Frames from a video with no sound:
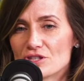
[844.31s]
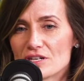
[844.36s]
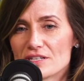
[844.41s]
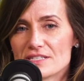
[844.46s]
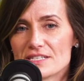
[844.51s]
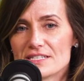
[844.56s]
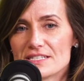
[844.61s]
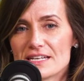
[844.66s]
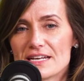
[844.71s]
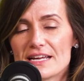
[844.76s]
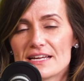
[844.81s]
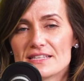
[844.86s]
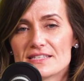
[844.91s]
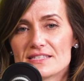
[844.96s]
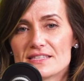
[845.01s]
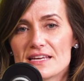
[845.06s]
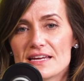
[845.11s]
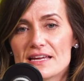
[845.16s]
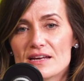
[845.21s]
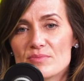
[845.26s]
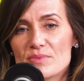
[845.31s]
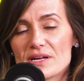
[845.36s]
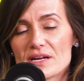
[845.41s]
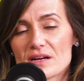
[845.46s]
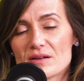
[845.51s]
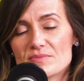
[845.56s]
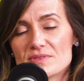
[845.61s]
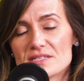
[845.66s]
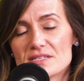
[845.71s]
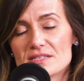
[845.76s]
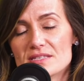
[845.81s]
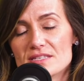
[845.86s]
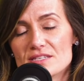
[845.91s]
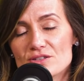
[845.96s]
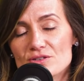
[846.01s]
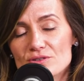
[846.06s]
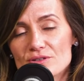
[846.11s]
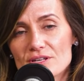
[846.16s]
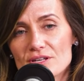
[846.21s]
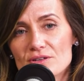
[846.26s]
John 10:10. It's the enemy comes to
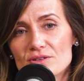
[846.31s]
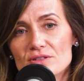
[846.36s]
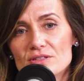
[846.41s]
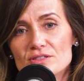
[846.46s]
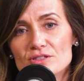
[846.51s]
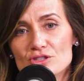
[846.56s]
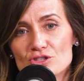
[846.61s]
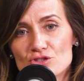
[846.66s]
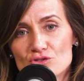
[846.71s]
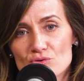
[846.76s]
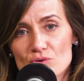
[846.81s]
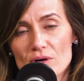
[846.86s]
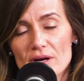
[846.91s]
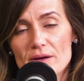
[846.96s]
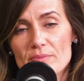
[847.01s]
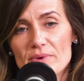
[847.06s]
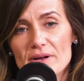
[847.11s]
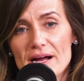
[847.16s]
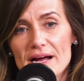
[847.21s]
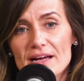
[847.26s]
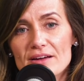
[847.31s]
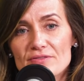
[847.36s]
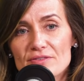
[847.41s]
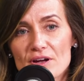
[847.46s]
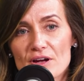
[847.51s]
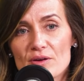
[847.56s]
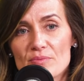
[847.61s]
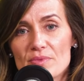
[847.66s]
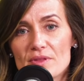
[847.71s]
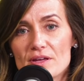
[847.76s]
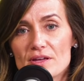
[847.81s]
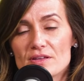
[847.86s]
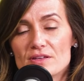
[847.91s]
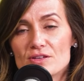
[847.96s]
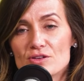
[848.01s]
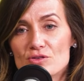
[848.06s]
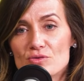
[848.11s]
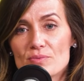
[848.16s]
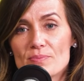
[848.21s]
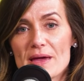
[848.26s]
steal, kill, and destroy, but I have come that
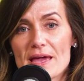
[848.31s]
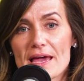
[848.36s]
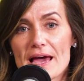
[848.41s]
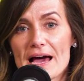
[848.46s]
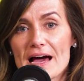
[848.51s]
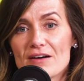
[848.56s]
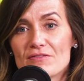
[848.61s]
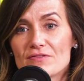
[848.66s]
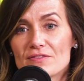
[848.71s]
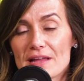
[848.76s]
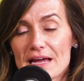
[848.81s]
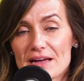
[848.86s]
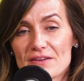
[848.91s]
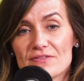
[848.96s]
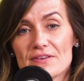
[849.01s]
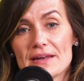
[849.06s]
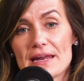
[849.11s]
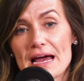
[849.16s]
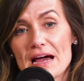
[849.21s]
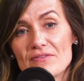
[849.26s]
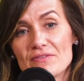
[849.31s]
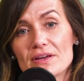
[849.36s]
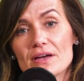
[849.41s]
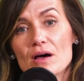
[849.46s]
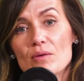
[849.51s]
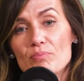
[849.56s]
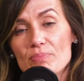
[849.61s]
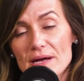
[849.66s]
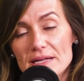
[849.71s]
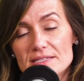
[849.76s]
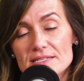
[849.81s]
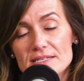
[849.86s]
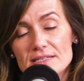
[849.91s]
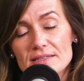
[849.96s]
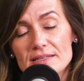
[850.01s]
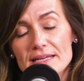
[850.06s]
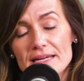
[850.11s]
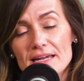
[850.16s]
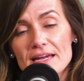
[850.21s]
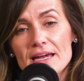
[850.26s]
you may have life and have it
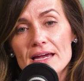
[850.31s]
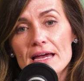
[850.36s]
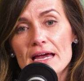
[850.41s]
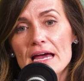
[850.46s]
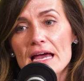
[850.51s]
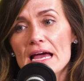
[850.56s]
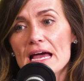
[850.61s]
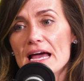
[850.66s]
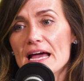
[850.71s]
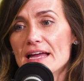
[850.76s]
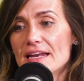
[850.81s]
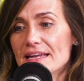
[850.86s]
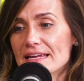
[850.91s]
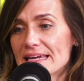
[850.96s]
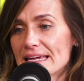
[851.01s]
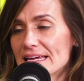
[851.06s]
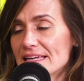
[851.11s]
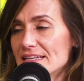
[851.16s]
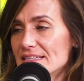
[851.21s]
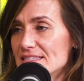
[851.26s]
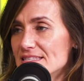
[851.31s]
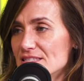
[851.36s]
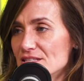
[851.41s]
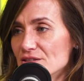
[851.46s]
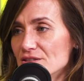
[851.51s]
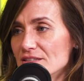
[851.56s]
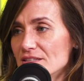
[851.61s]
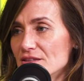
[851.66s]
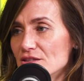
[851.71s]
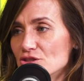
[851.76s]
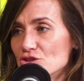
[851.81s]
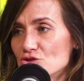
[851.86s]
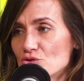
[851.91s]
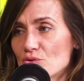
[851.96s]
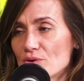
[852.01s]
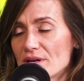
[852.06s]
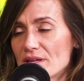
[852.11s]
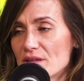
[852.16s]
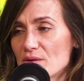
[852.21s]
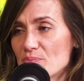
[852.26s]
abundantly. And again, it's stealing the
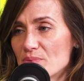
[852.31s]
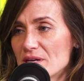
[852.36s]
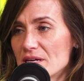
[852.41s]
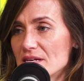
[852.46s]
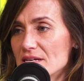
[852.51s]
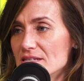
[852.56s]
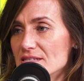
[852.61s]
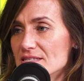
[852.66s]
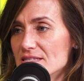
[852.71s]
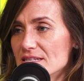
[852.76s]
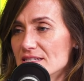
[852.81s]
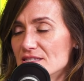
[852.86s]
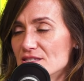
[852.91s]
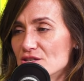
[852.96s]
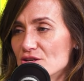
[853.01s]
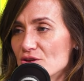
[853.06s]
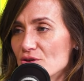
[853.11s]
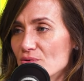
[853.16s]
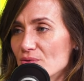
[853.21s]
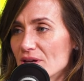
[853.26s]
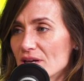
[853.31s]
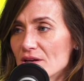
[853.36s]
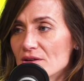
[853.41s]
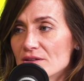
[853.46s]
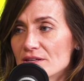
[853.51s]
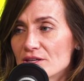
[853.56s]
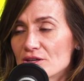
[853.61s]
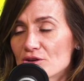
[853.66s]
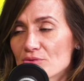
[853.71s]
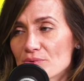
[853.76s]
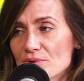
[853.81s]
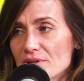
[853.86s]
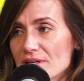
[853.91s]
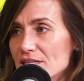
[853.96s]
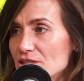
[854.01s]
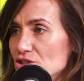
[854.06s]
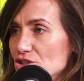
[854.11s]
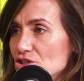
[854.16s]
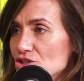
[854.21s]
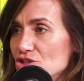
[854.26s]
joy, the peace. It's, you know, killing your
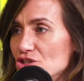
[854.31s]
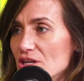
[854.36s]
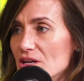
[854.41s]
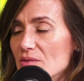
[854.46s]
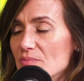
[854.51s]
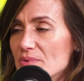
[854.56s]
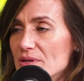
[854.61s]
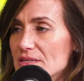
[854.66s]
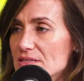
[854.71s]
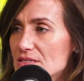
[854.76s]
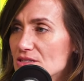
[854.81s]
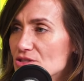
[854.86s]
relationships.